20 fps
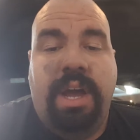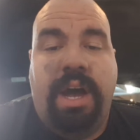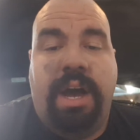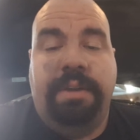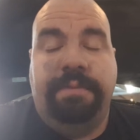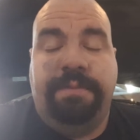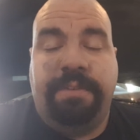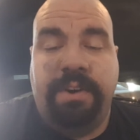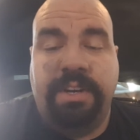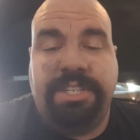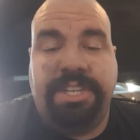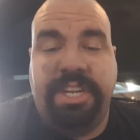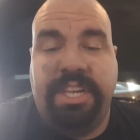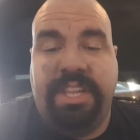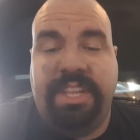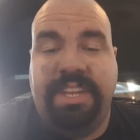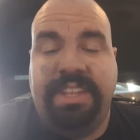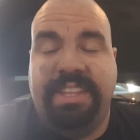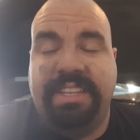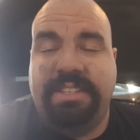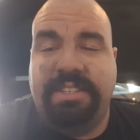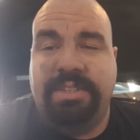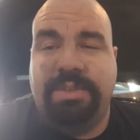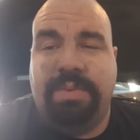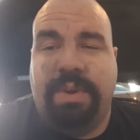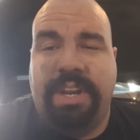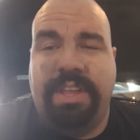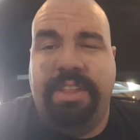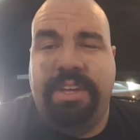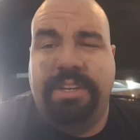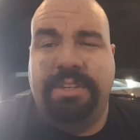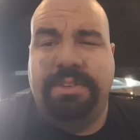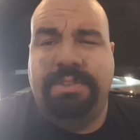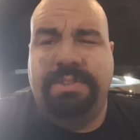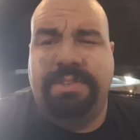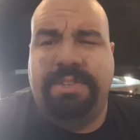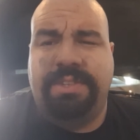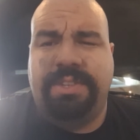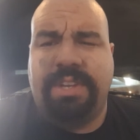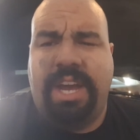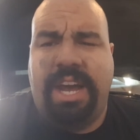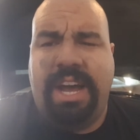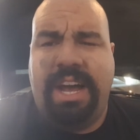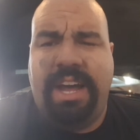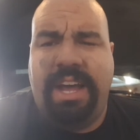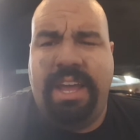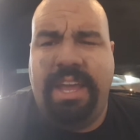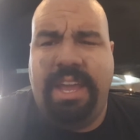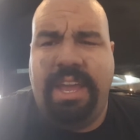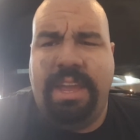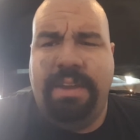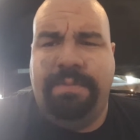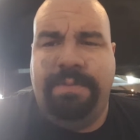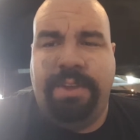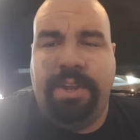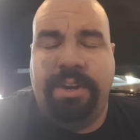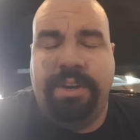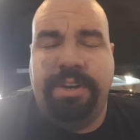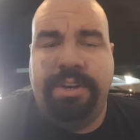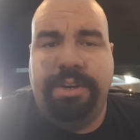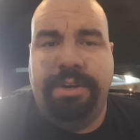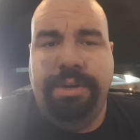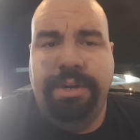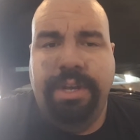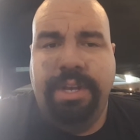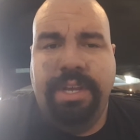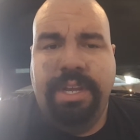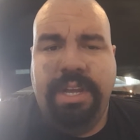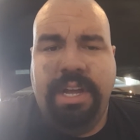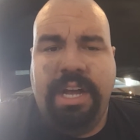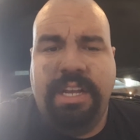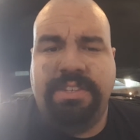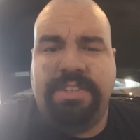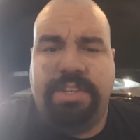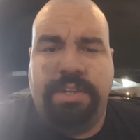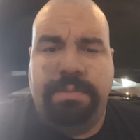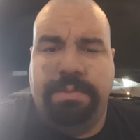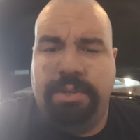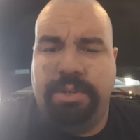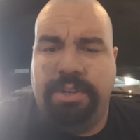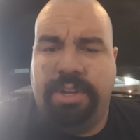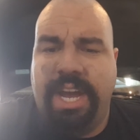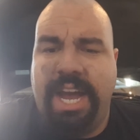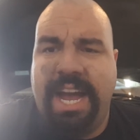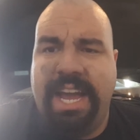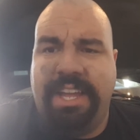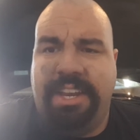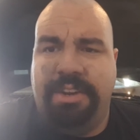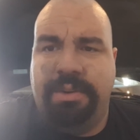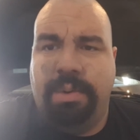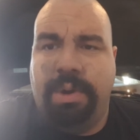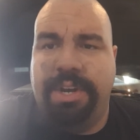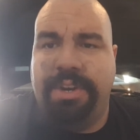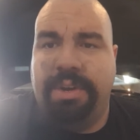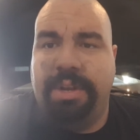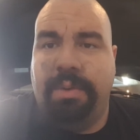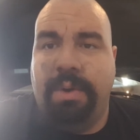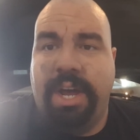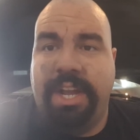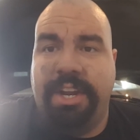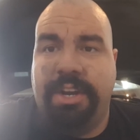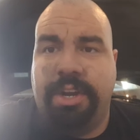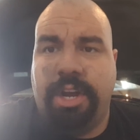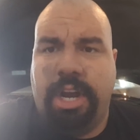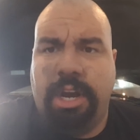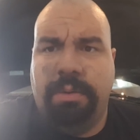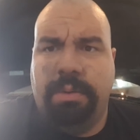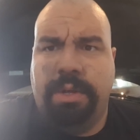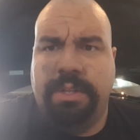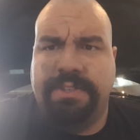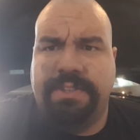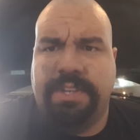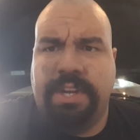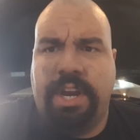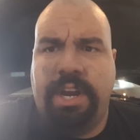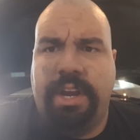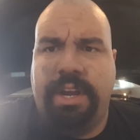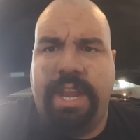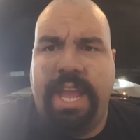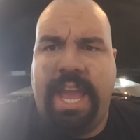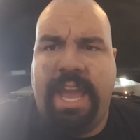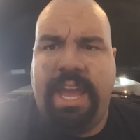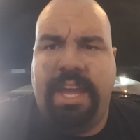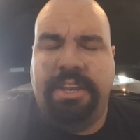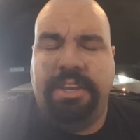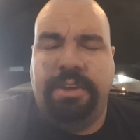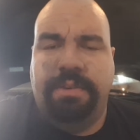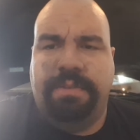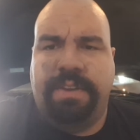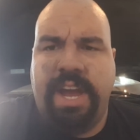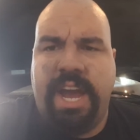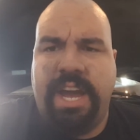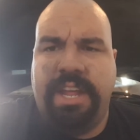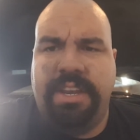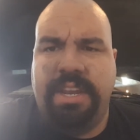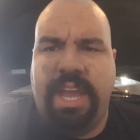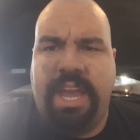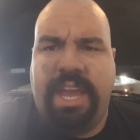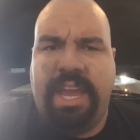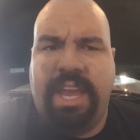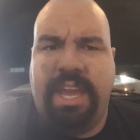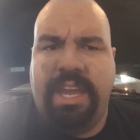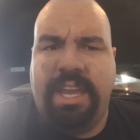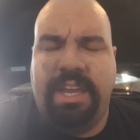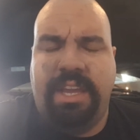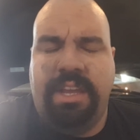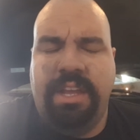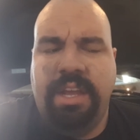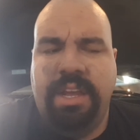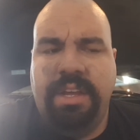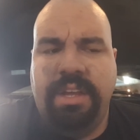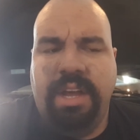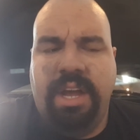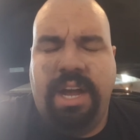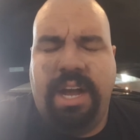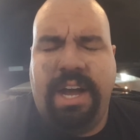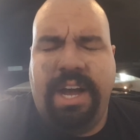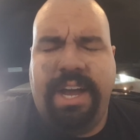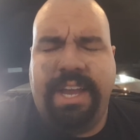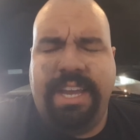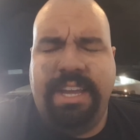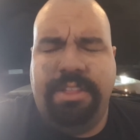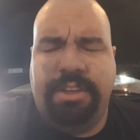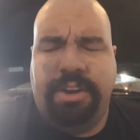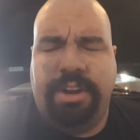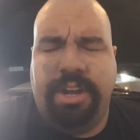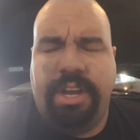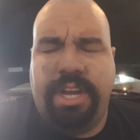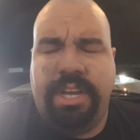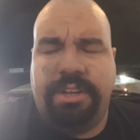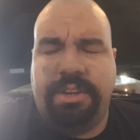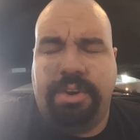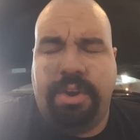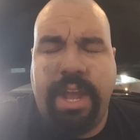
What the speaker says: Unfortunately, this is one of those, if you're a Subaru guy and you're wondering why your car won't start, and you've got a either a